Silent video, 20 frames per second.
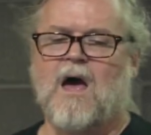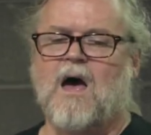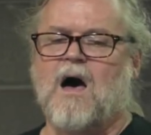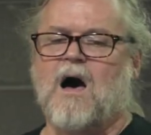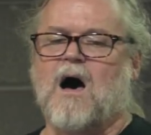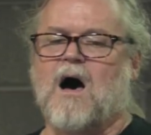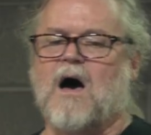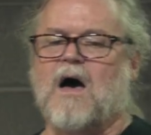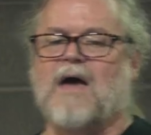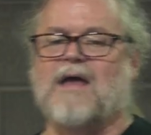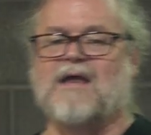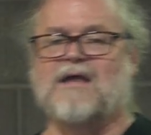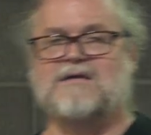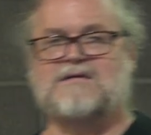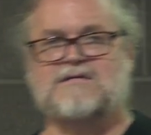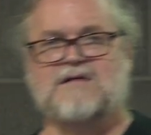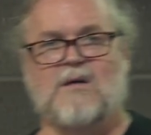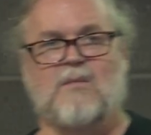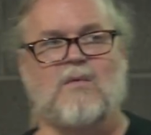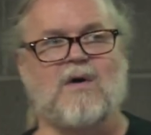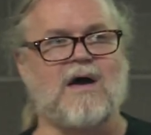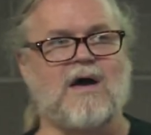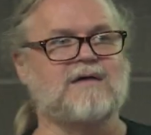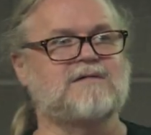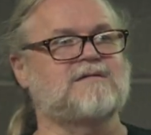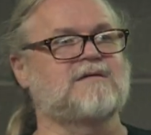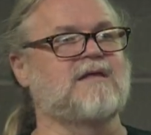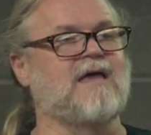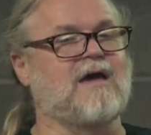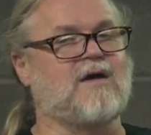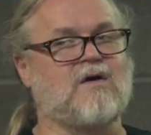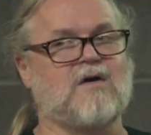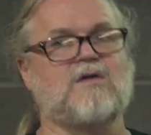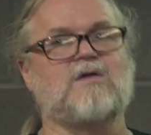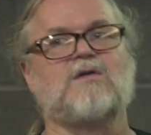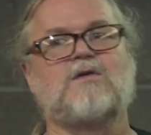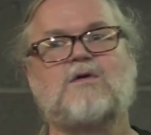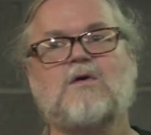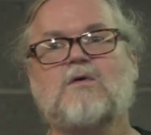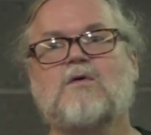Uh, and in some ways, they
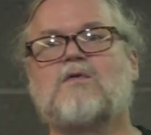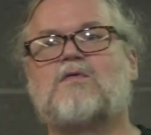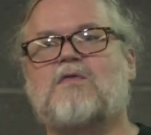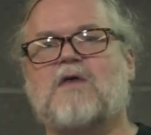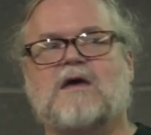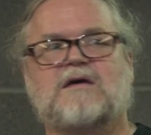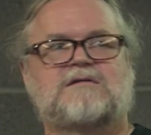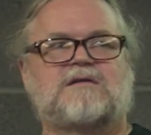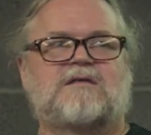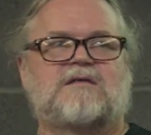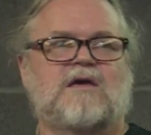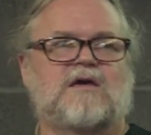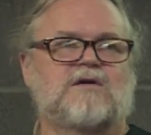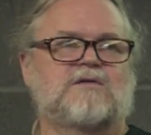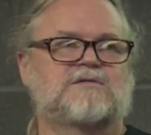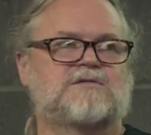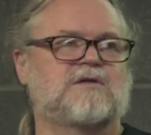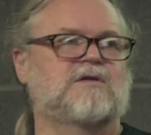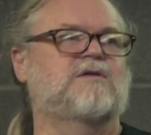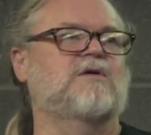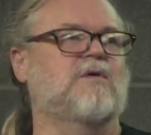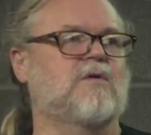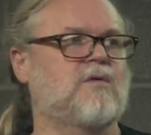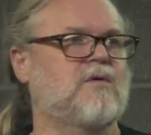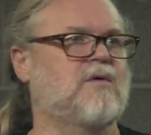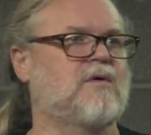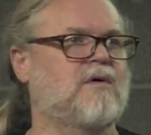couldn't do things that they used to do.